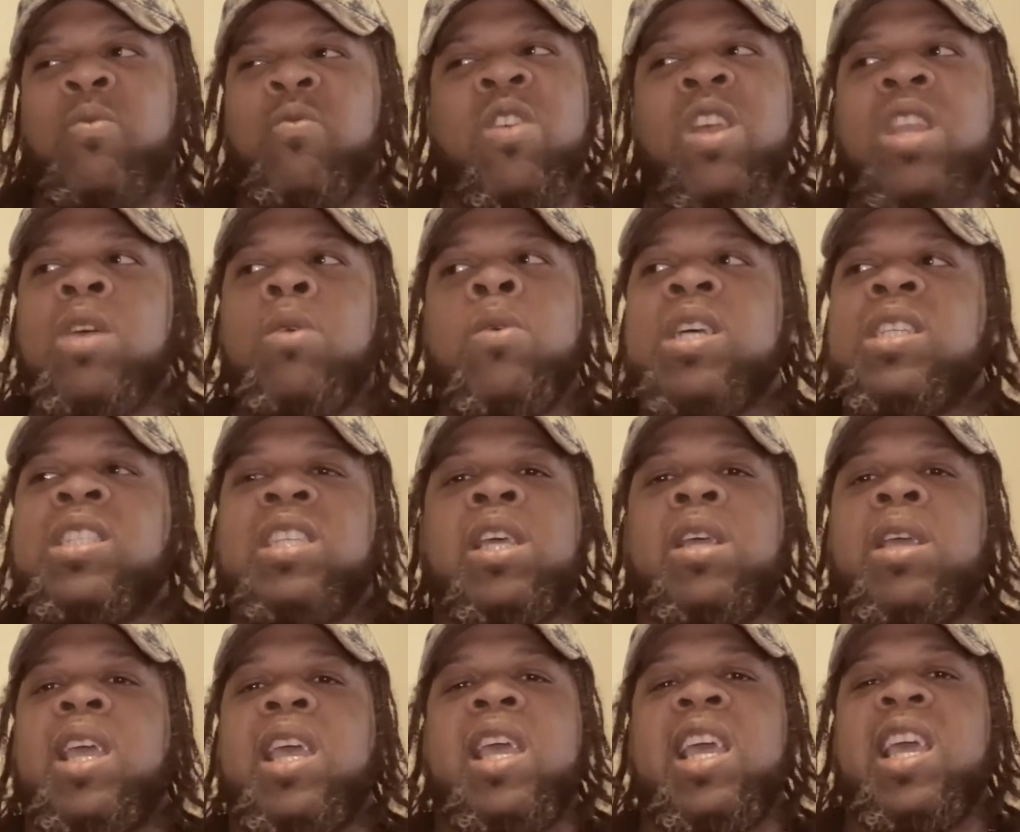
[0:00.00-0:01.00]
Really
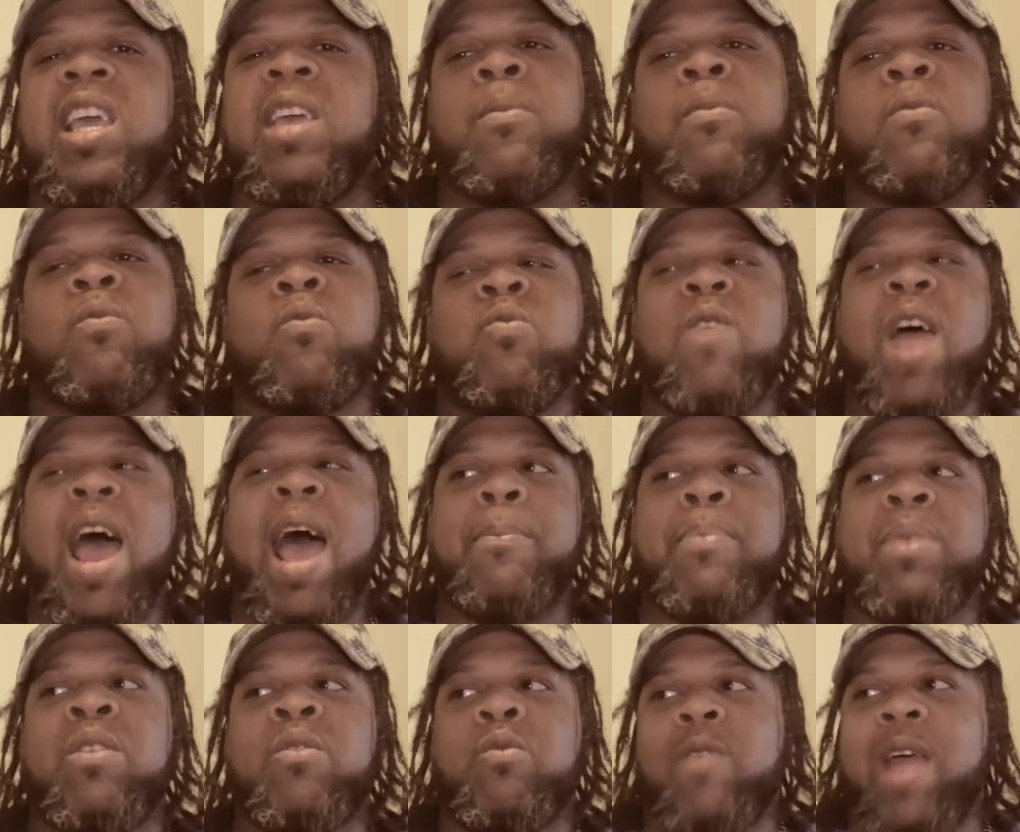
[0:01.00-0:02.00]
wasn't
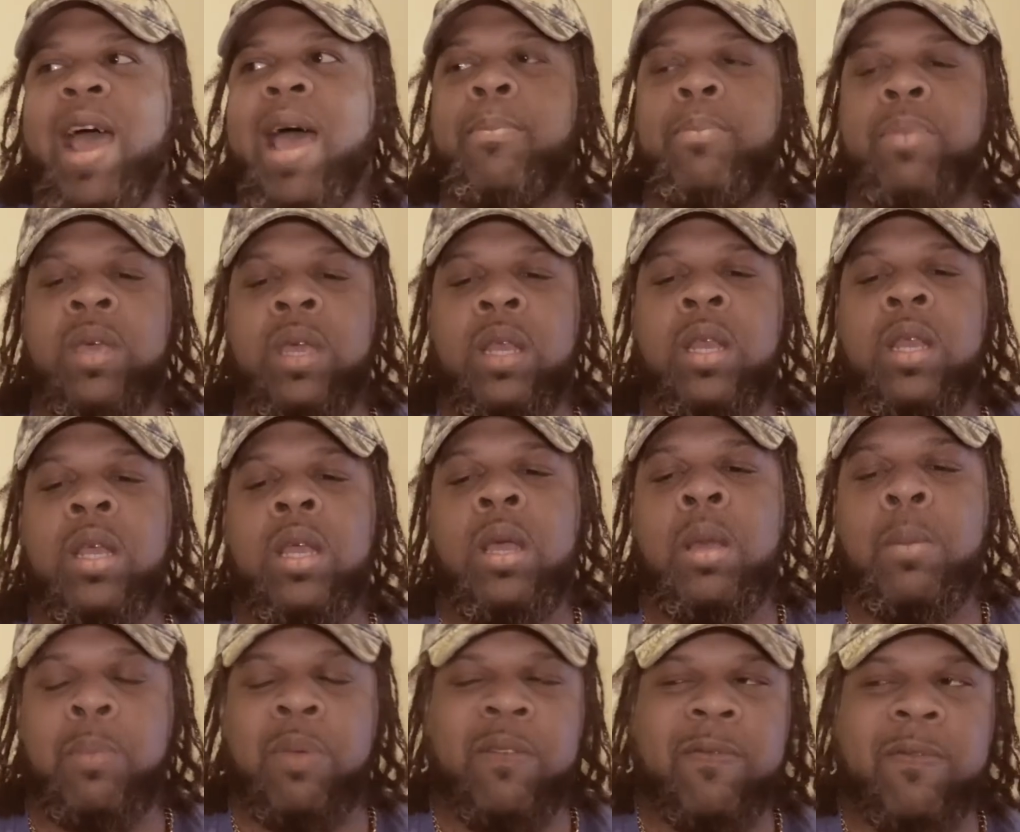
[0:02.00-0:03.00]
rapping
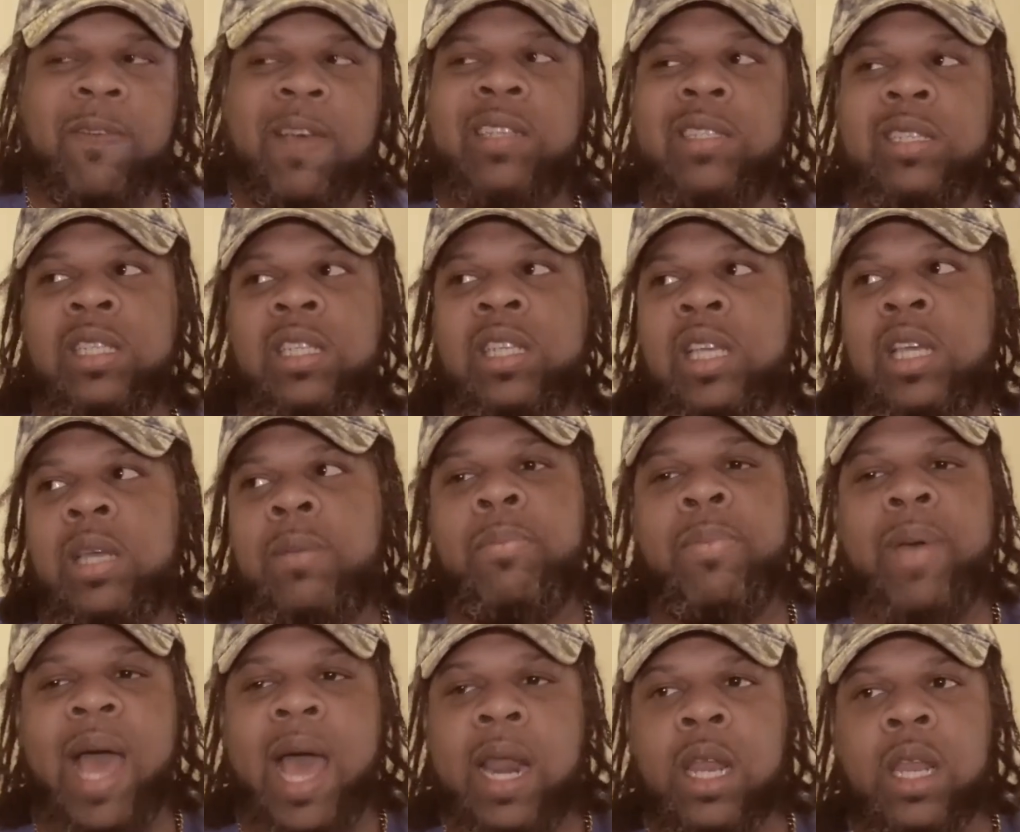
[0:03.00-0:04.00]

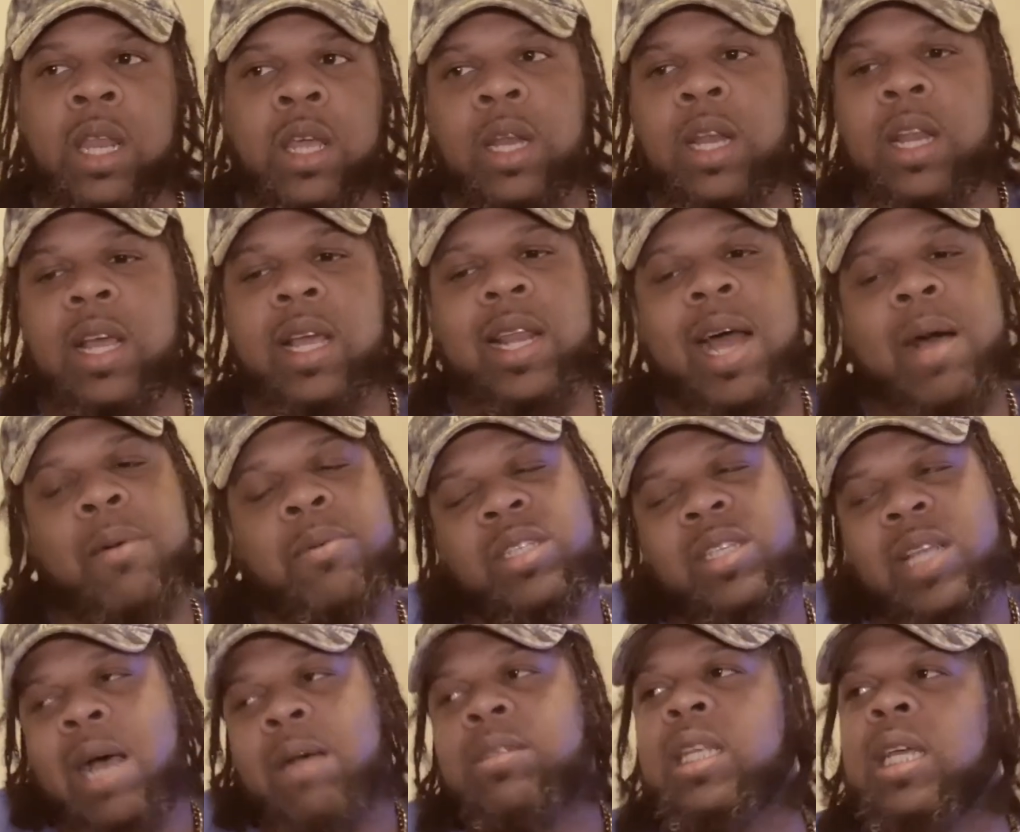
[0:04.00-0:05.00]
professionally, battling, and I
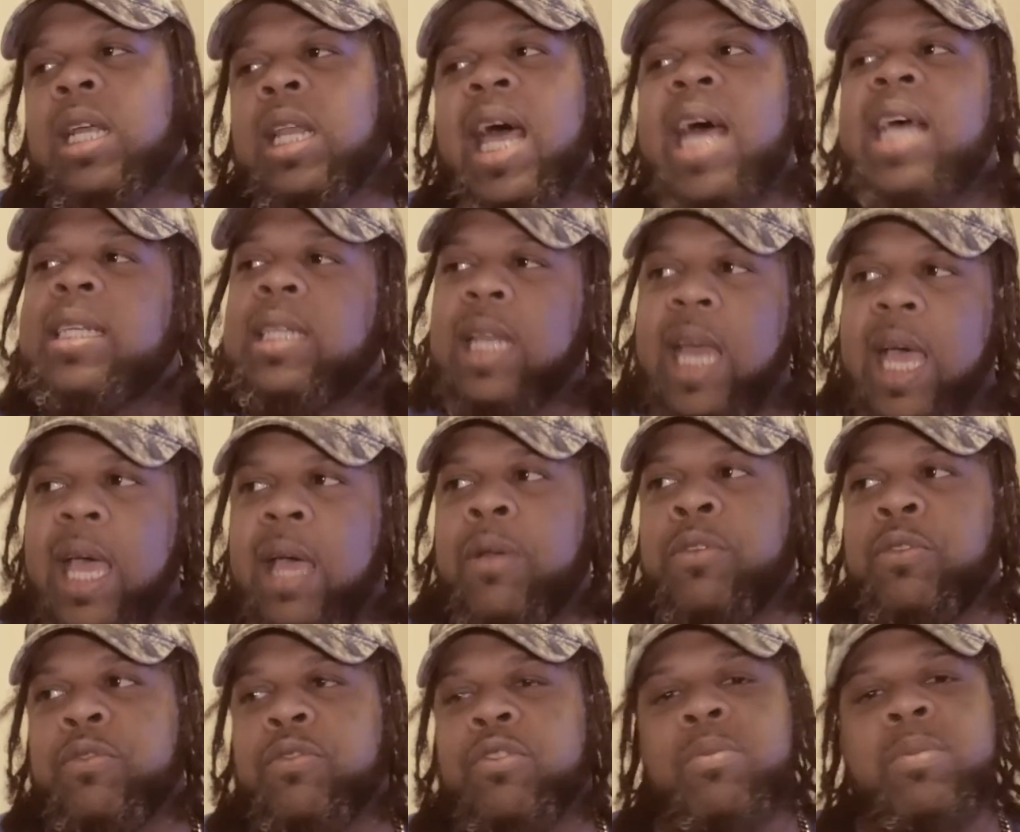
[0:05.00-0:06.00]
was a class
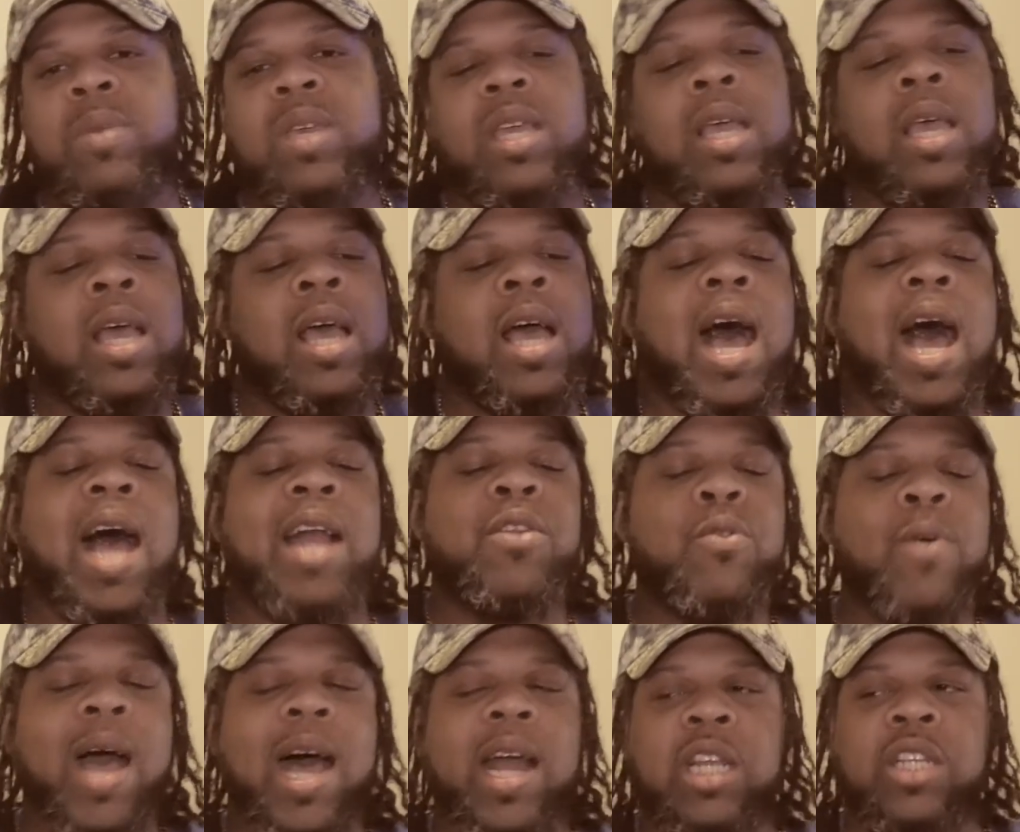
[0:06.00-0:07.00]
clown. You feel me? Right.
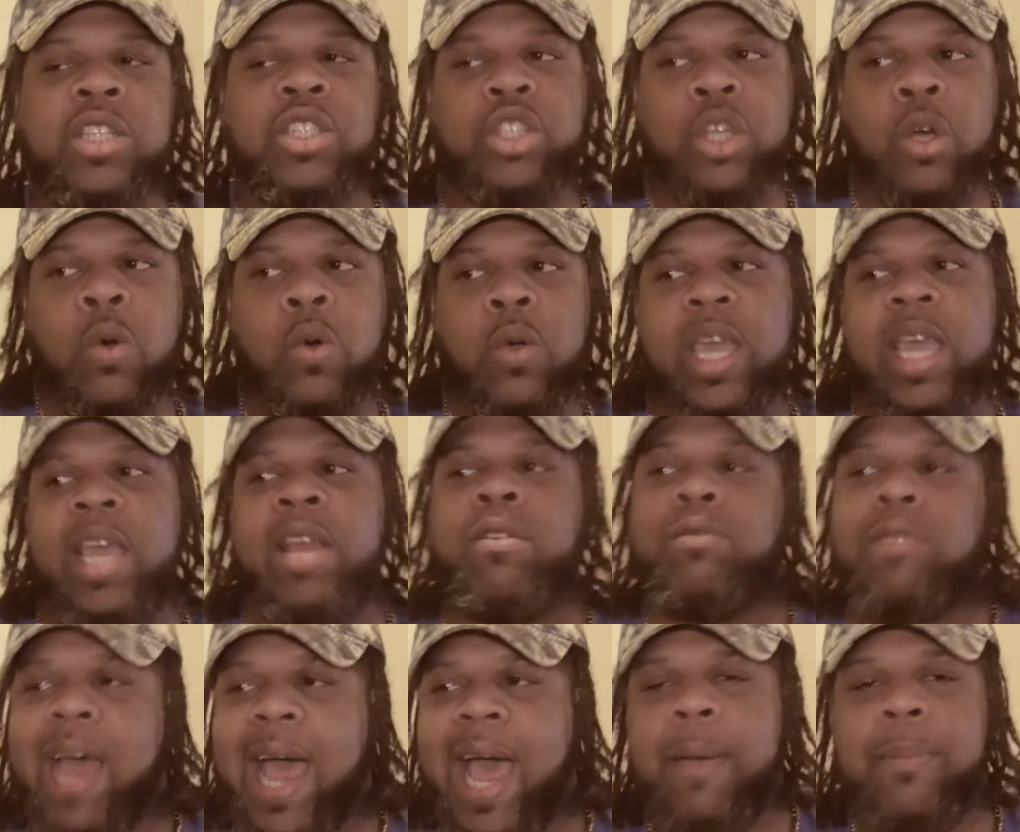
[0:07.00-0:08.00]
I knew how to joke
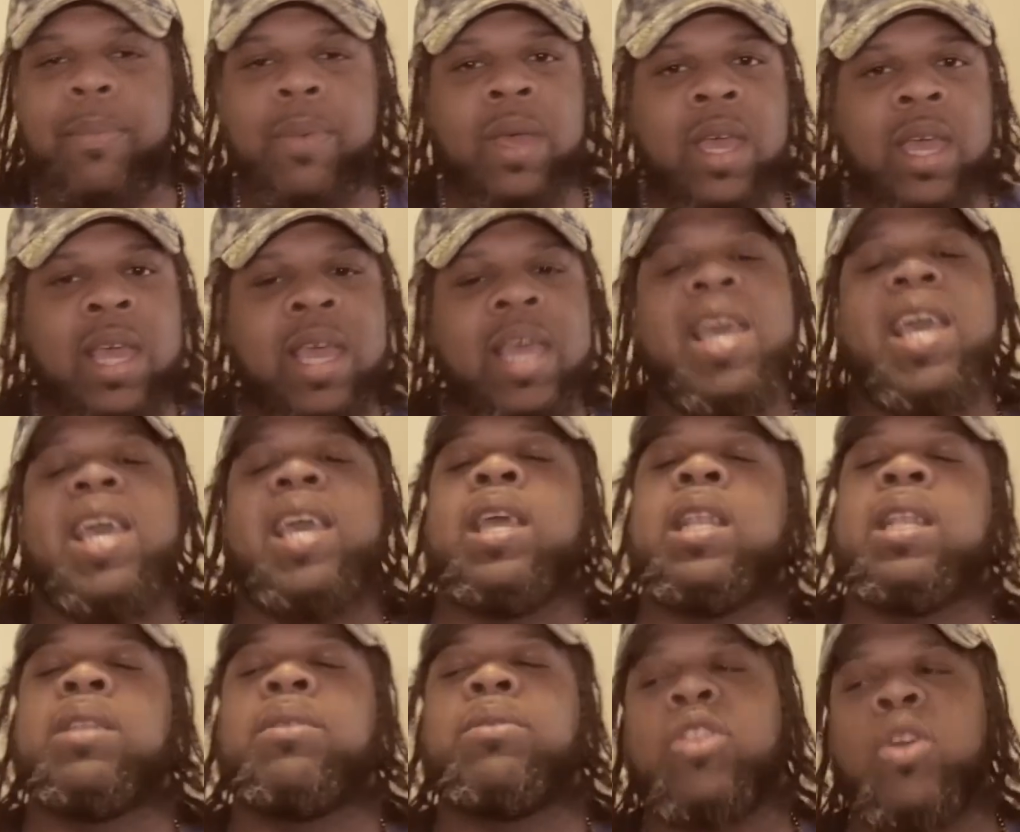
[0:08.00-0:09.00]
and rap
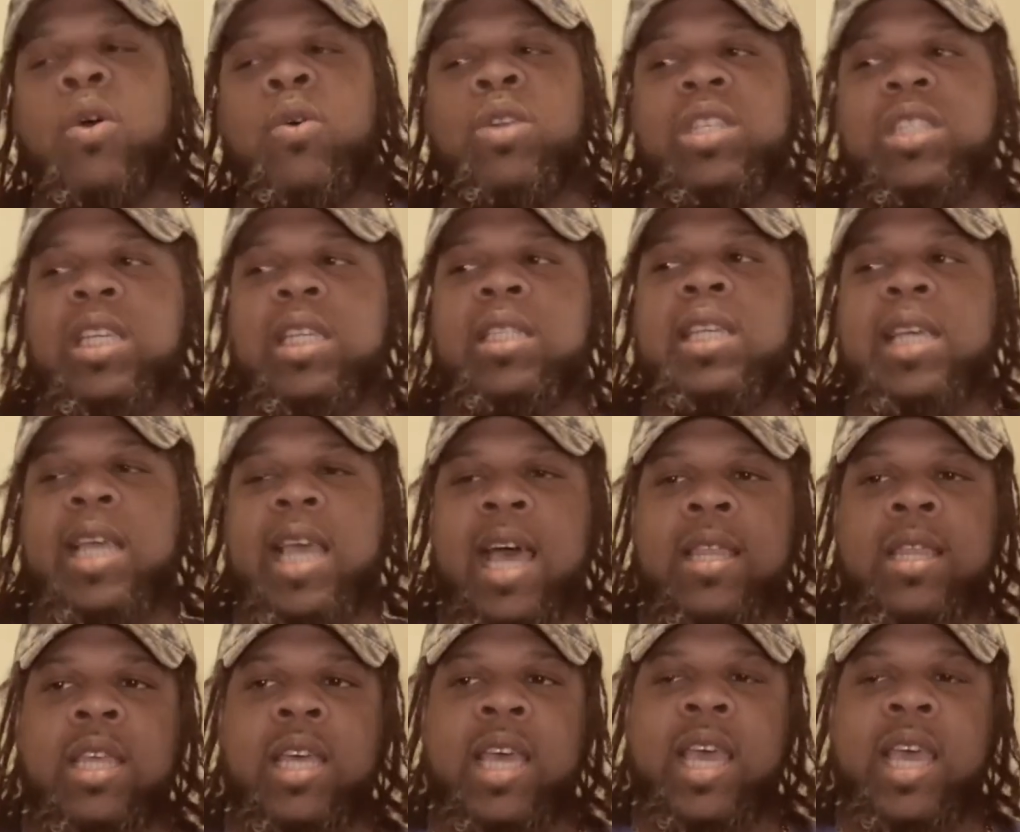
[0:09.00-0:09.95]
and throw the shit together.